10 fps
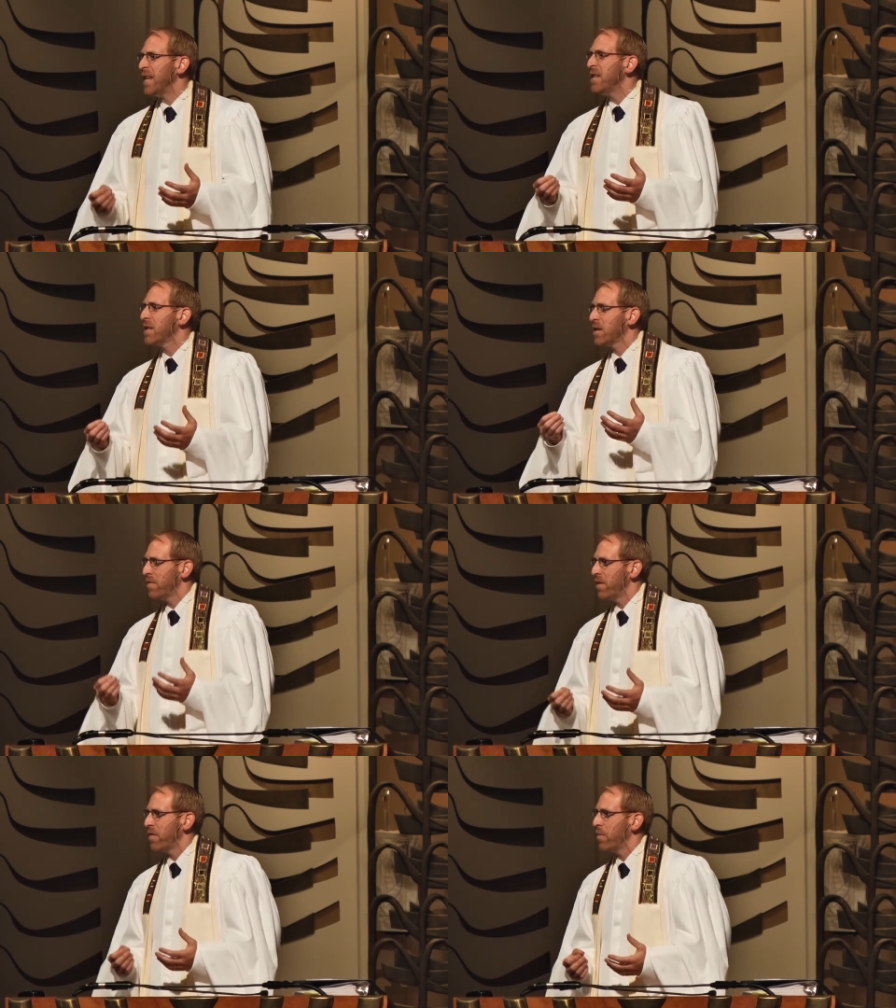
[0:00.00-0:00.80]
eats
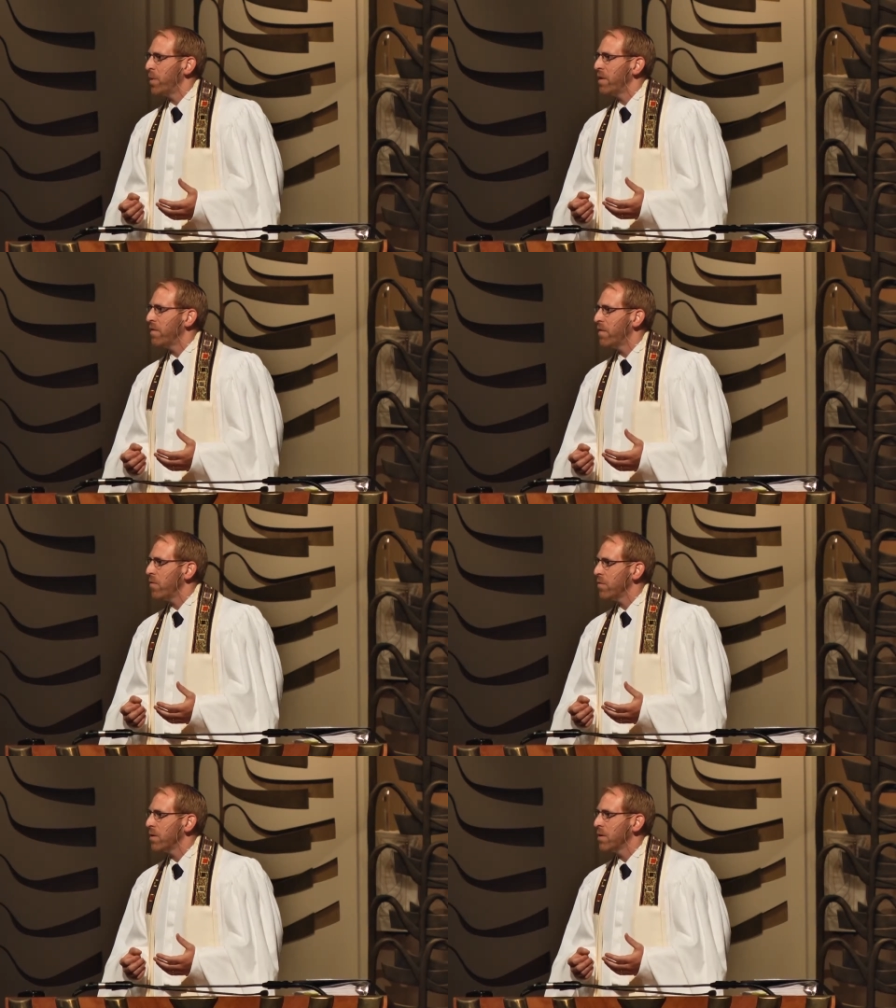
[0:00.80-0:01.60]
of the forbidden
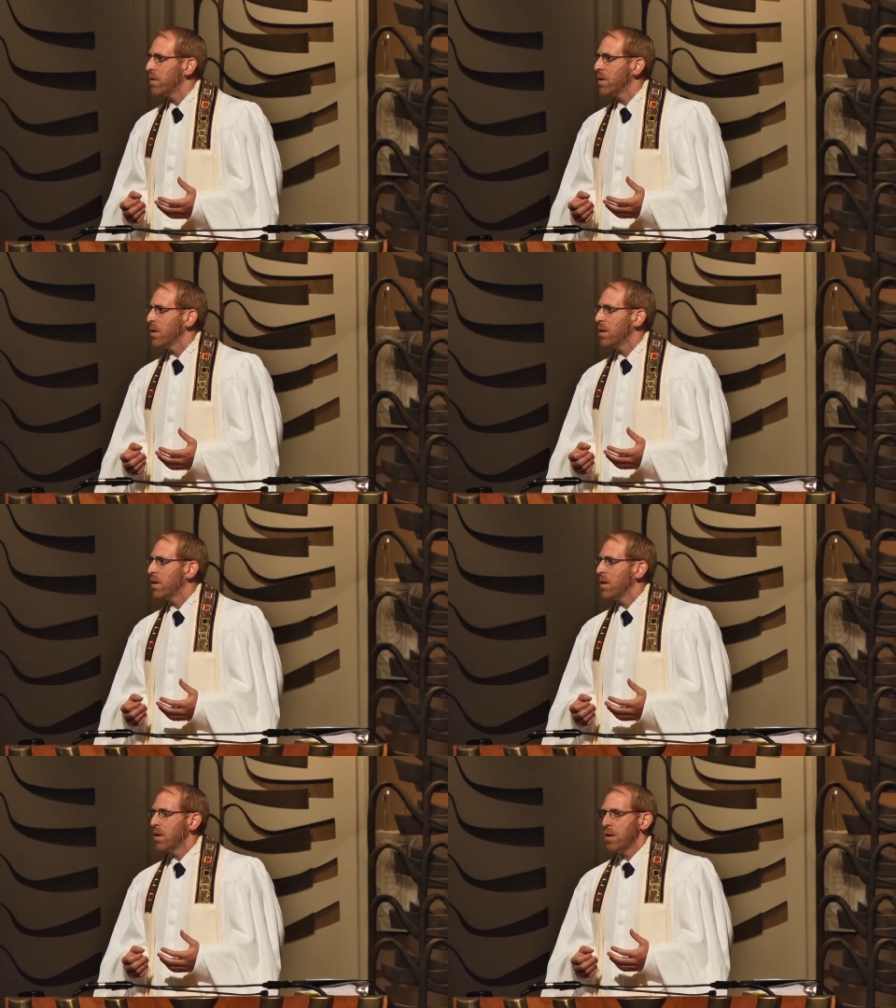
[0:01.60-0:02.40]
fruit,
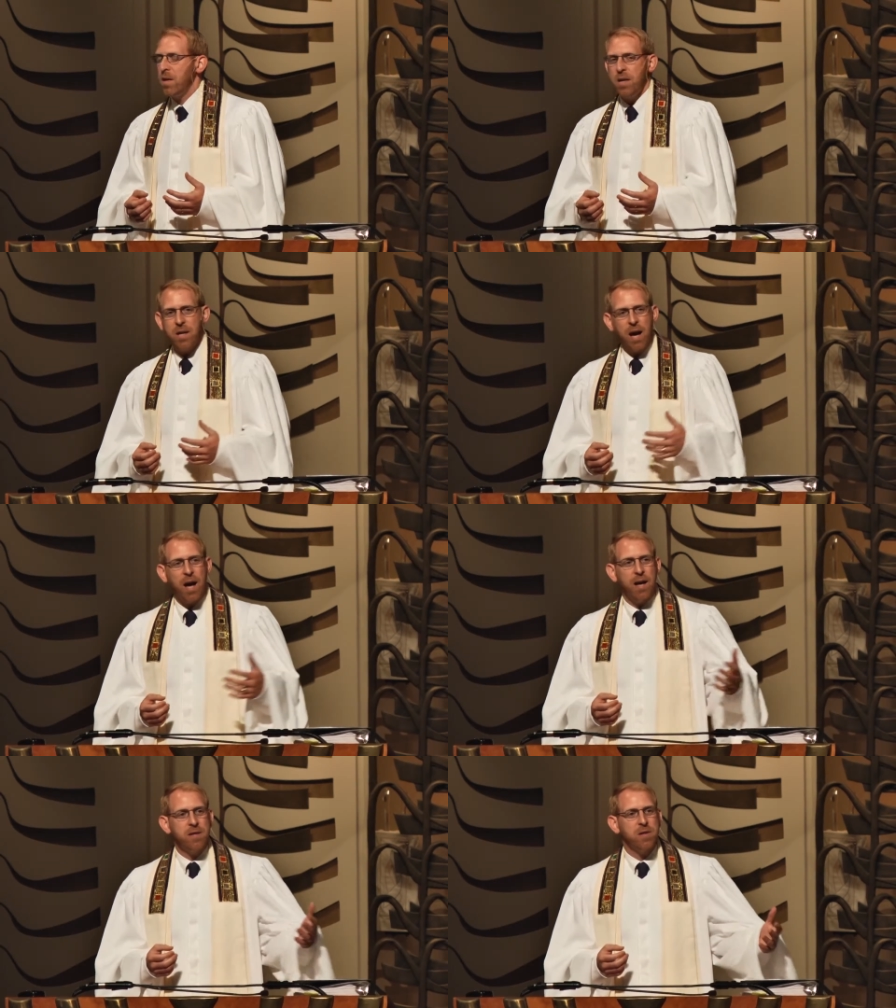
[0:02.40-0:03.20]
he
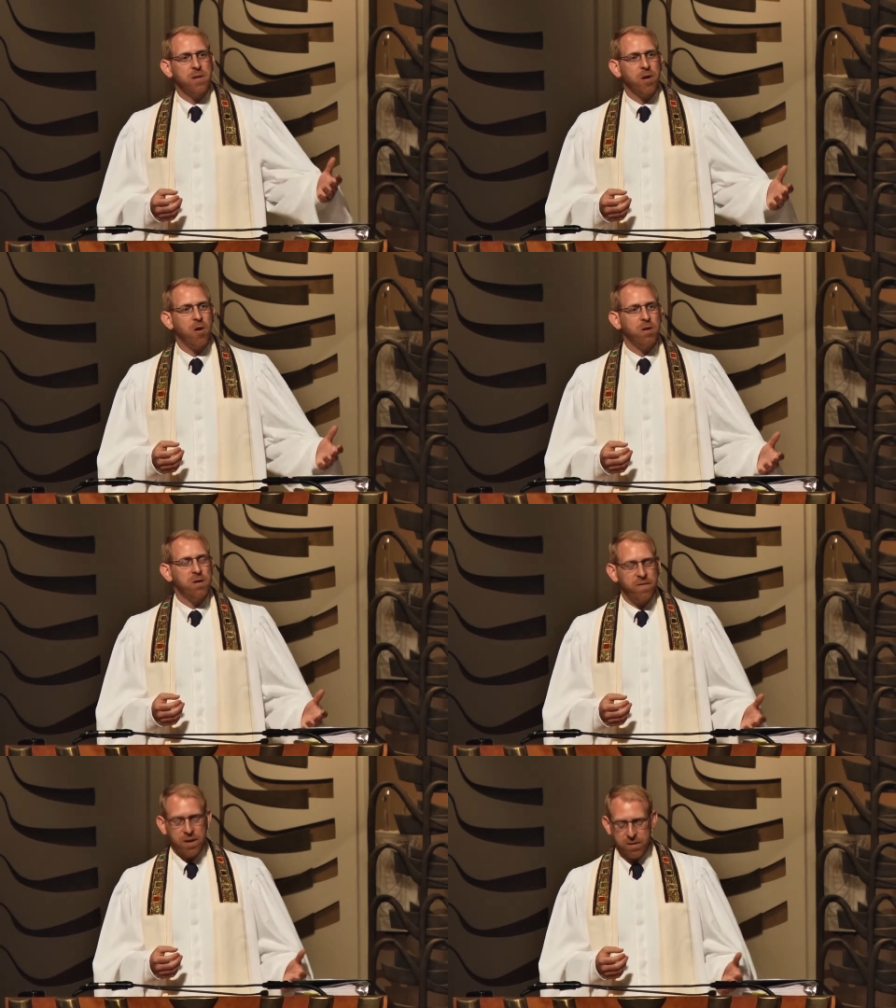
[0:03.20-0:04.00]
hides in the
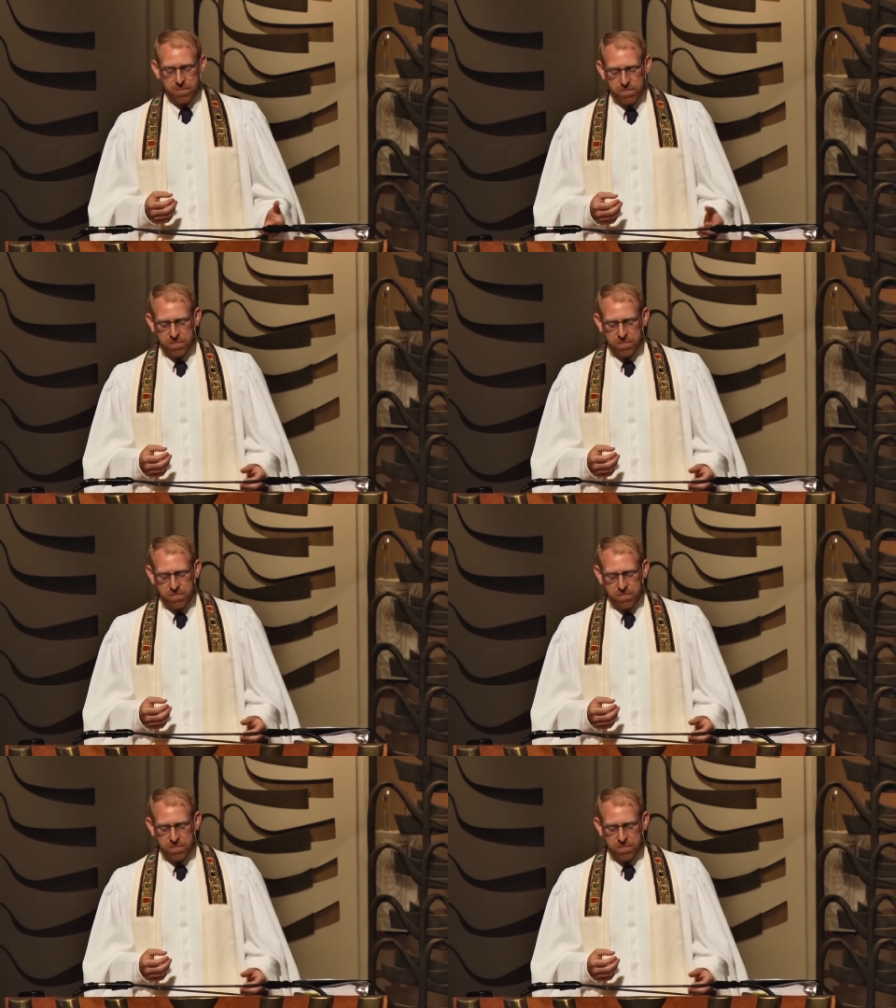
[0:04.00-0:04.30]
Garden of Eden.